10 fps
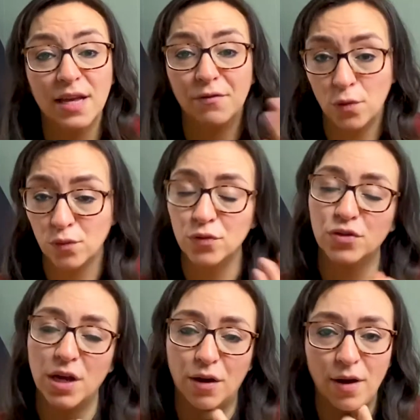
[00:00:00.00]
for root
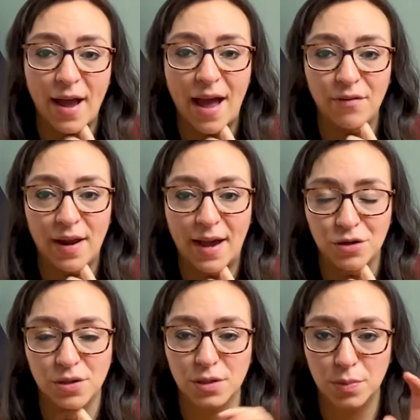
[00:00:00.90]
chakra. I have an
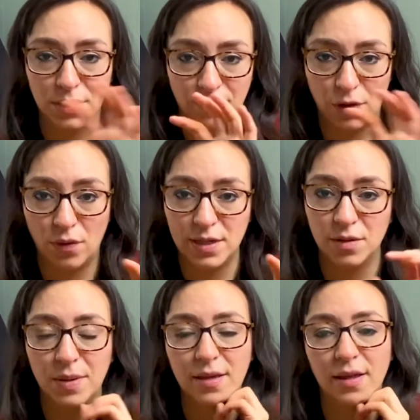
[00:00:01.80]
actually specific
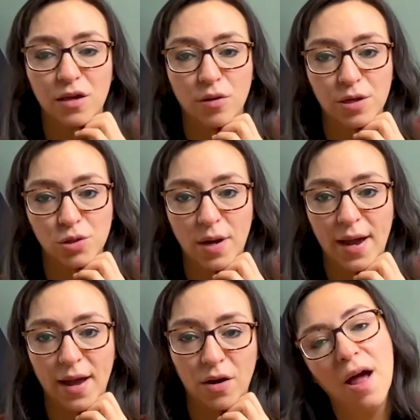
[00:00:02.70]
recipe that you can
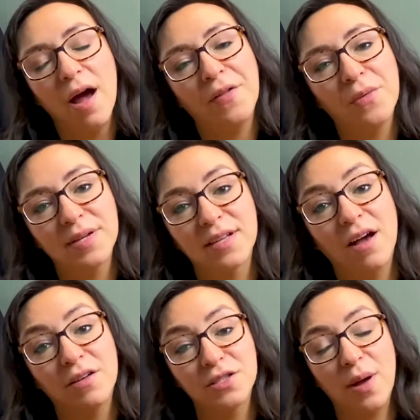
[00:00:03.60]
try out. Otherwise, I
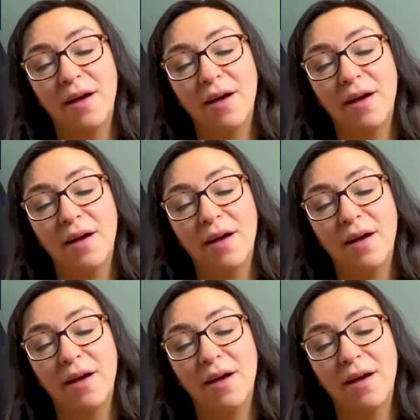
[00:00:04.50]
also have